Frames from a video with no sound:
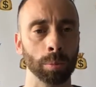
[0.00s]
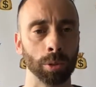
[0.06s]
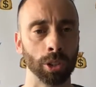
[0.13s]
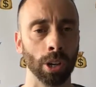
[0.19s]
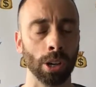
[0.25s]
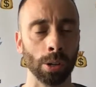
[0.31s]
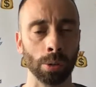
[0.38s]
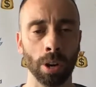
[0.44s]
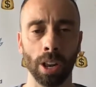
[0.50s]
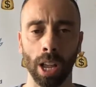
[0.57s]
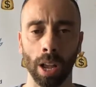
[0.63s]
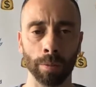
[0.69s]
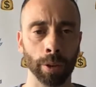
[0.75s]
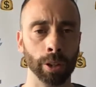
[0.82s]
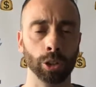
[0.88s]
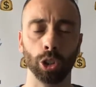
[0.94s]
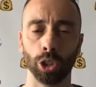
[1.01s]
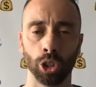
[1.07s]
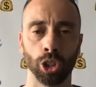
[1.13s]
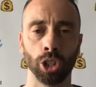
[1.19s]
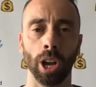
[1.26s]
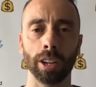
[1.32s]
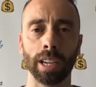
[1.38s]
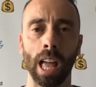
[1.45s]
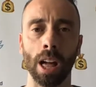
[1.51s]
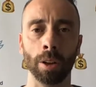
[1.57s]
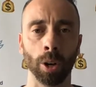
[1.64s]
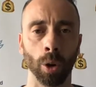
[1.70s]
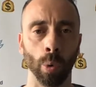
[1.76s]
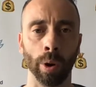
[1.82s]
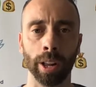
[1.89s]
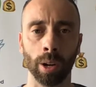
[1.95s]
So if you can just shut down
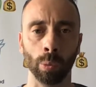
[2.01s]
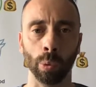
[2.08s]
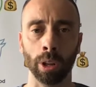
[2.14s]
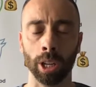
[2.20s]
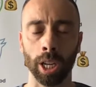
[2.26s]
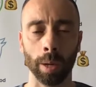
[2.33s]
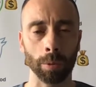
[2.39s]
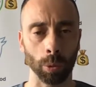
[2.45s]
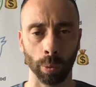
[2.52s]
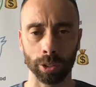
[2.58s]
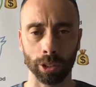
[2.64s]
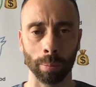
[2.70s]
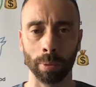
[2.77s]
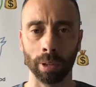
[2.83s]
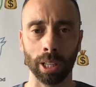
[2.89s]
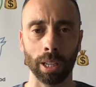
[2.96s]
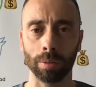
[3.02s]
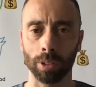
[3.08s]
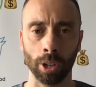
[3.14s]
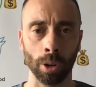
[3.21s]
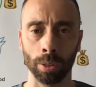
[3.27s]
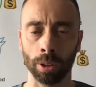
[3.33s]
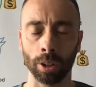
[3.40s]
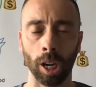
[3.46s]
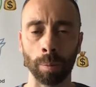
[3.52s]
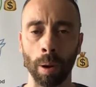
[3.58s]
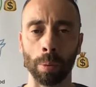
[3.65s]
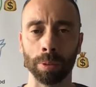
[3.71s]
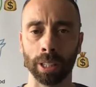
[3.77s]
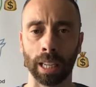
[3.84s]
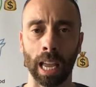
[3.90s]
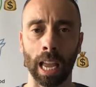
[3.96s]
Quinnen Williams, which I believe, they'll come up
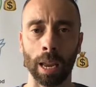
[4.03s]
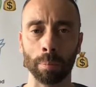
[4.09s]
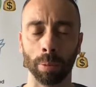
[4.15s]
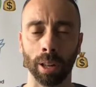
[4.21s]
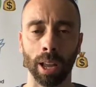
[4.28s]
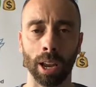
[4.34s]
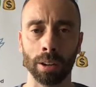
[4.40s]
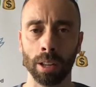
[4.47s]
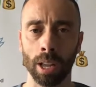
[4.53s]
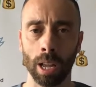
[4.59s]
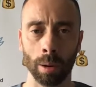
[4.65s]
with a game plan.